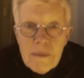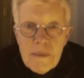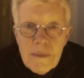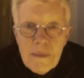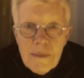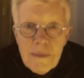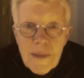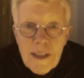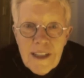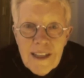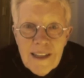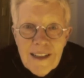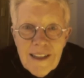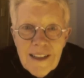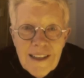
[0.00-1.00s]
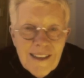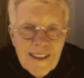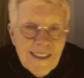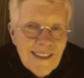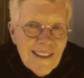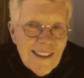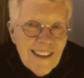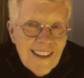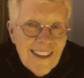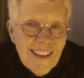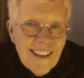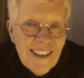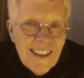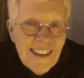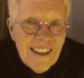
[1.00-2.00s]
Sara, for giving away these
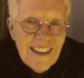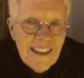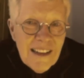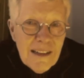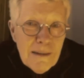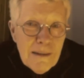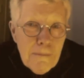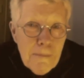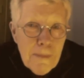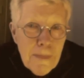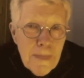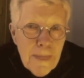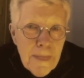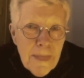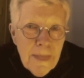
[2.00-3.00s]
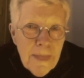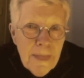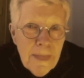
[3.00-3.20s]
bits of advice to our